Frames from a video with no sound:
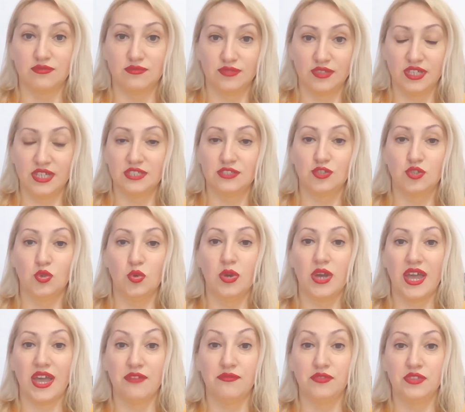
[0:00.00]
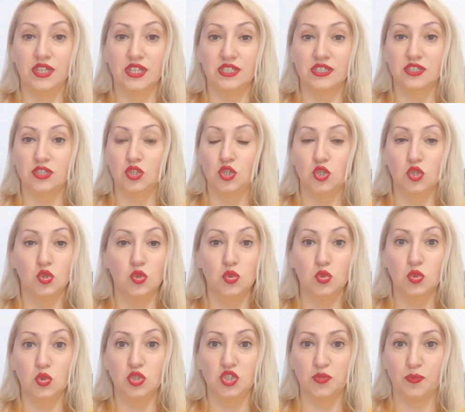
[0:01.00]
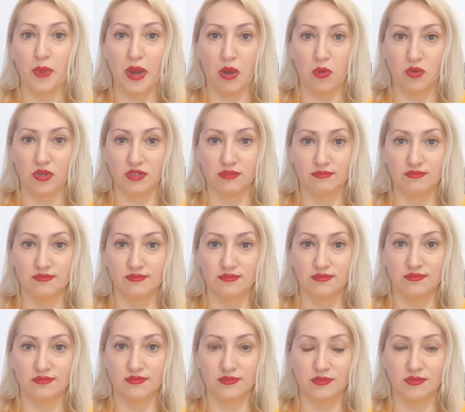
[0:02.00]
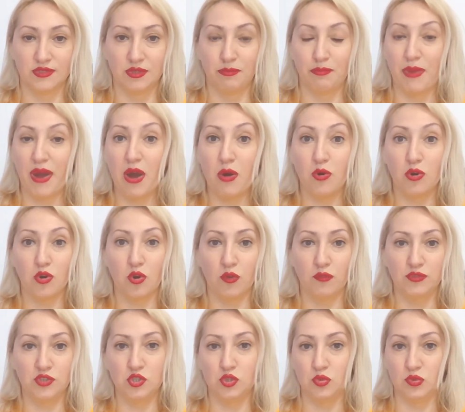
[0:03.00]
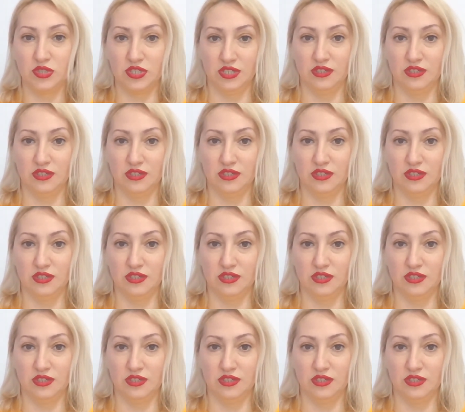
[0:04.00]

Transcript: Yes, you have this huge power, the power of choosing.